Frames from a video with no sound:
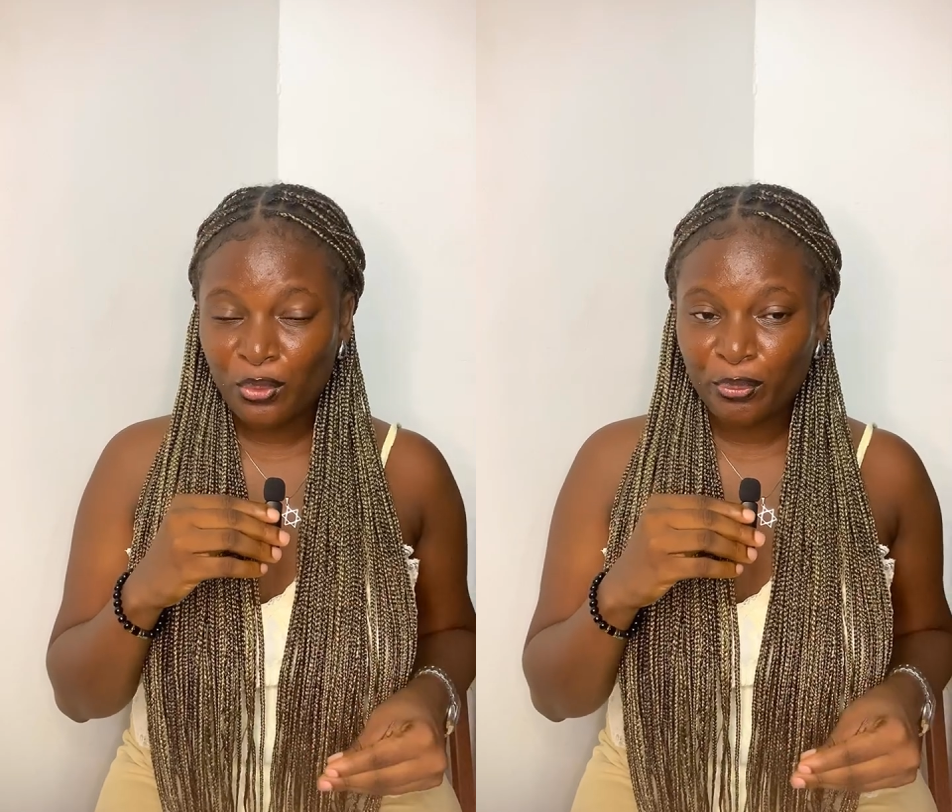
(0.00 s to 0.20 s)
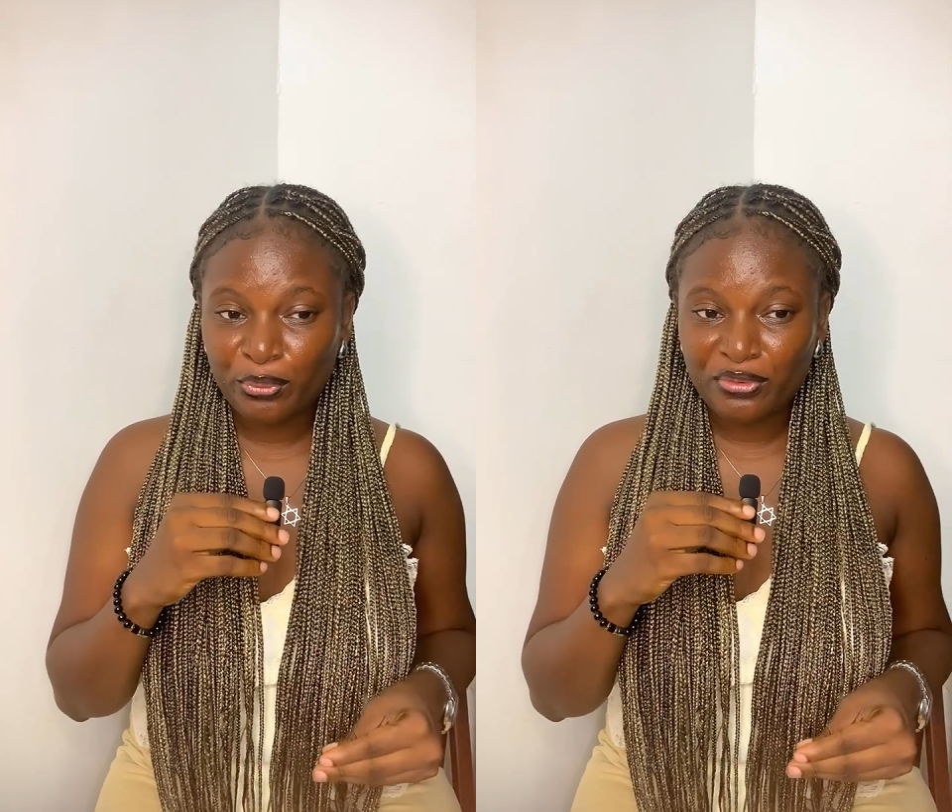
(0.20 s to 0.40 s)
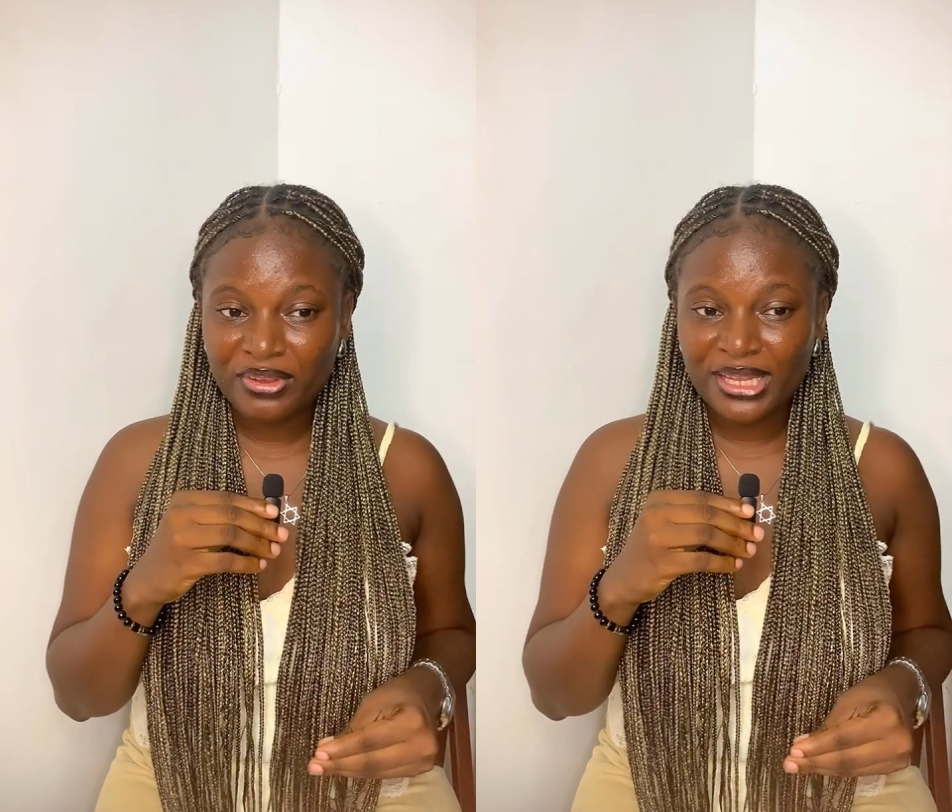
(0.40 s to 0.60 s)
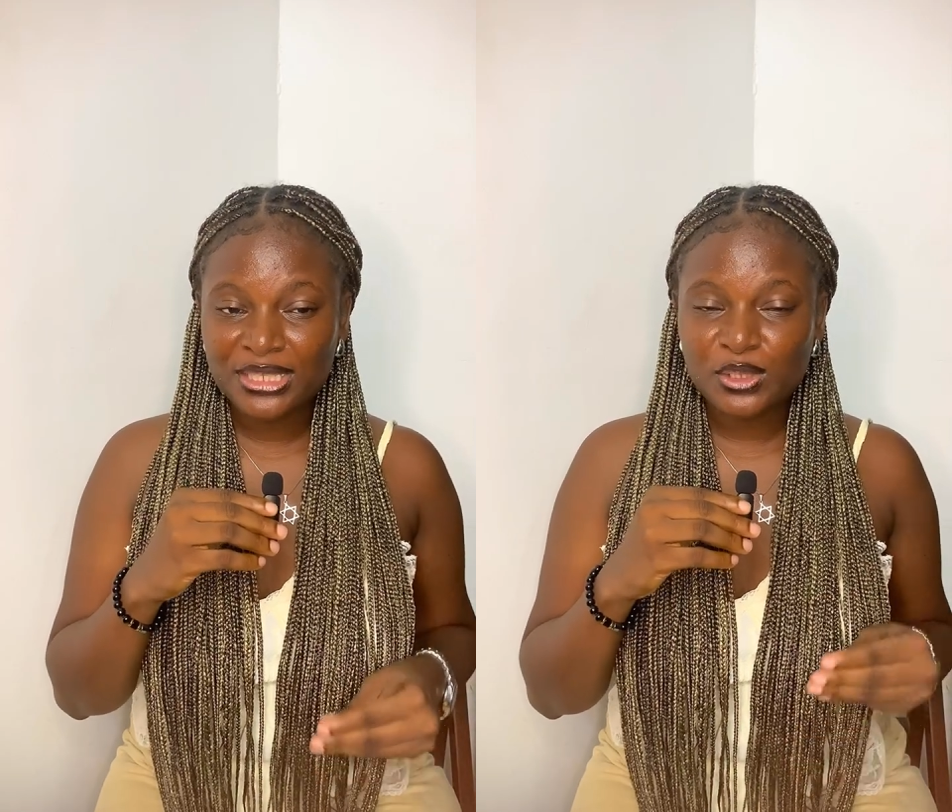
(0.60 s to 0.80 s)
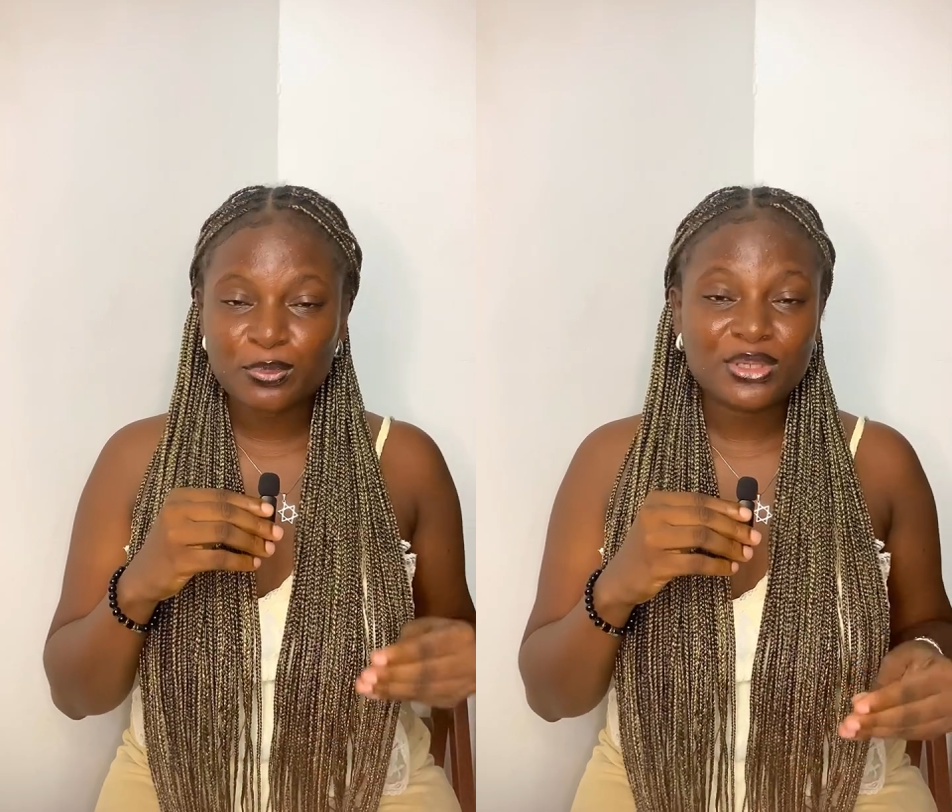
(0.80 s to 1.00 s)
who
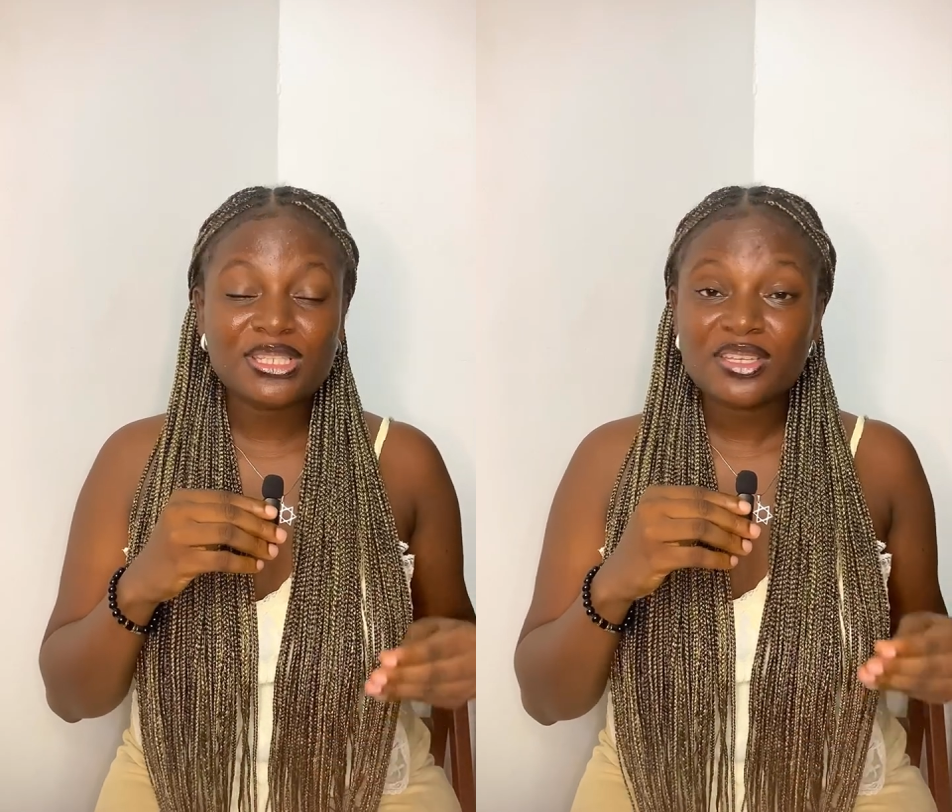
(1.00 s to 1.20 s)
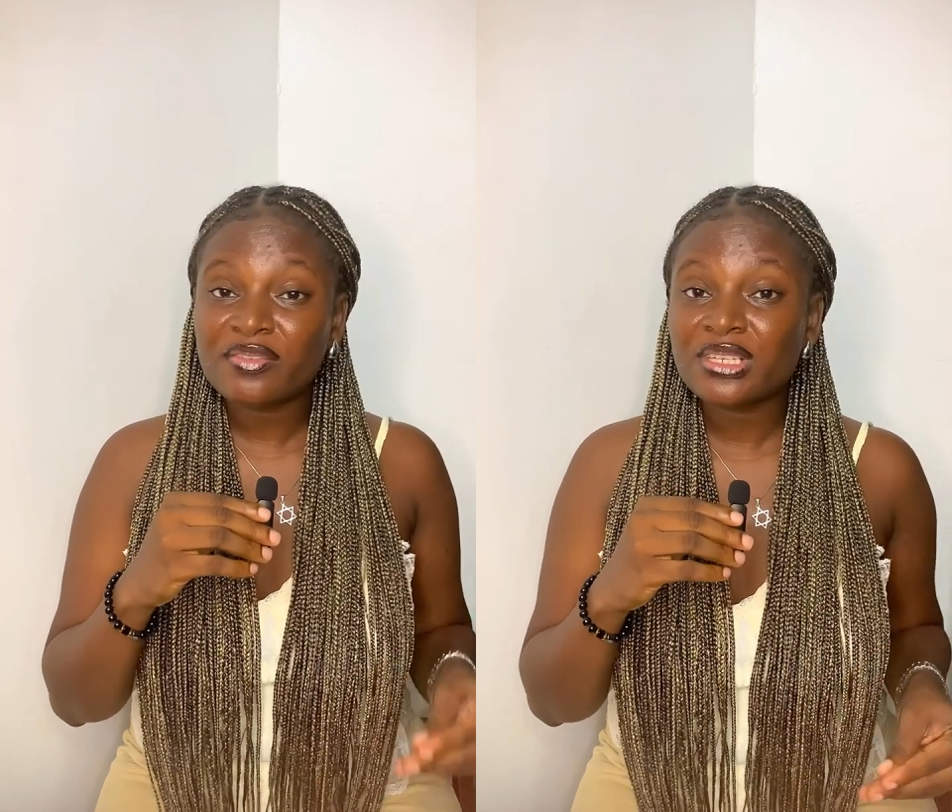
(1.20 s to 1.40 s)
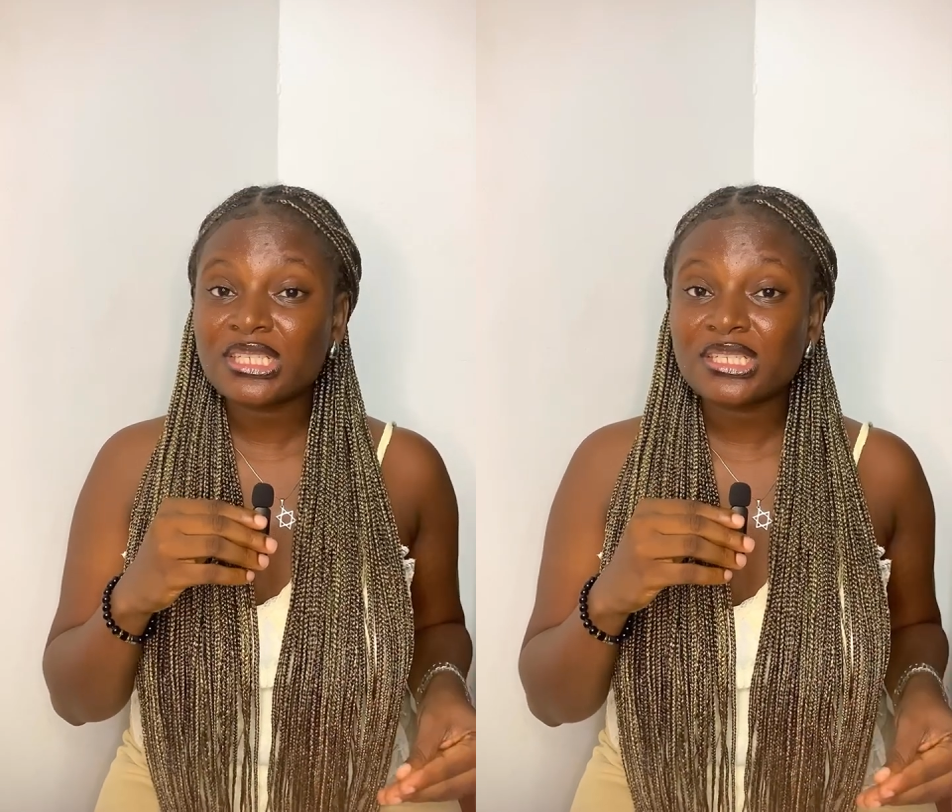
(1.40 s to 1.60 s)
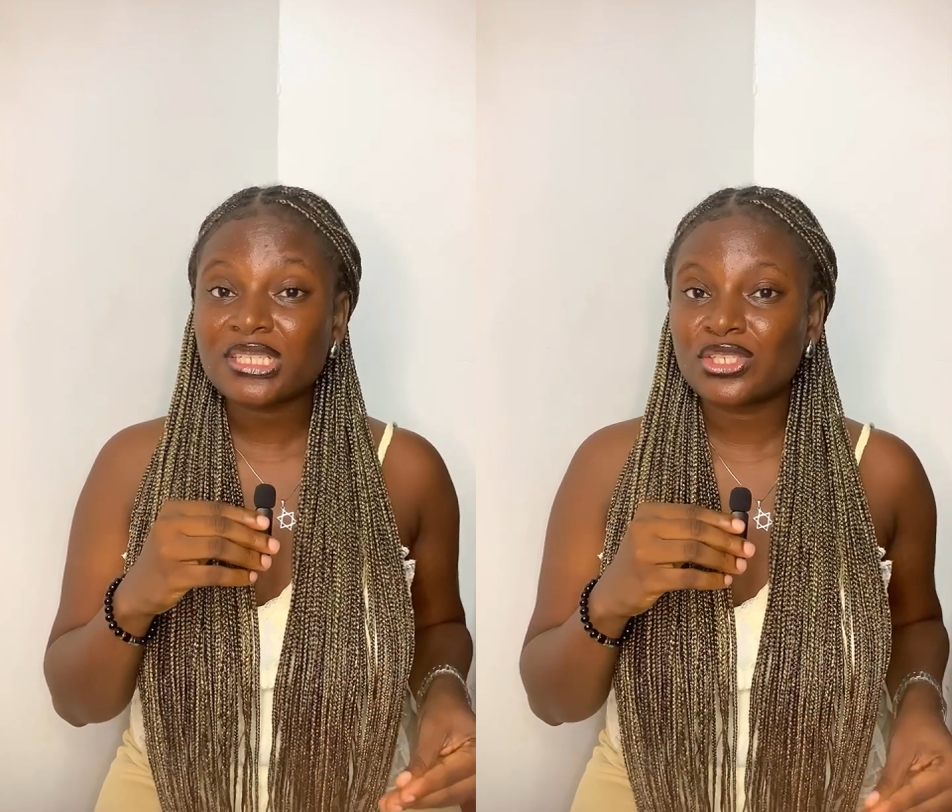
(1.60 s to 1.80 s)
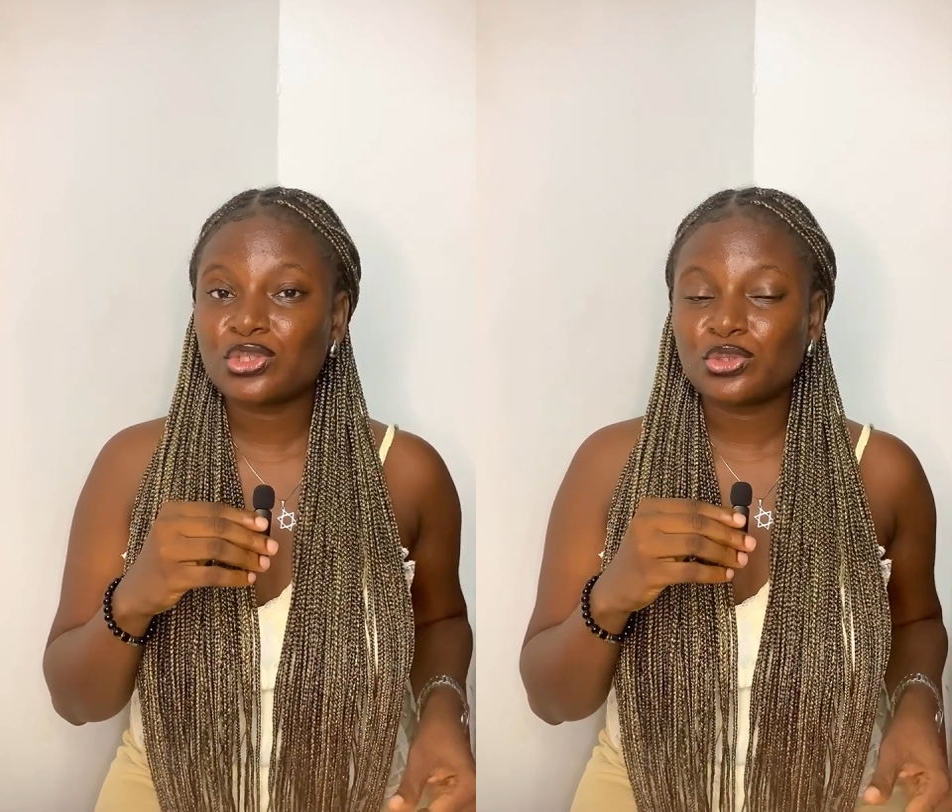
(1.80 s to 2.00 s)
provides support services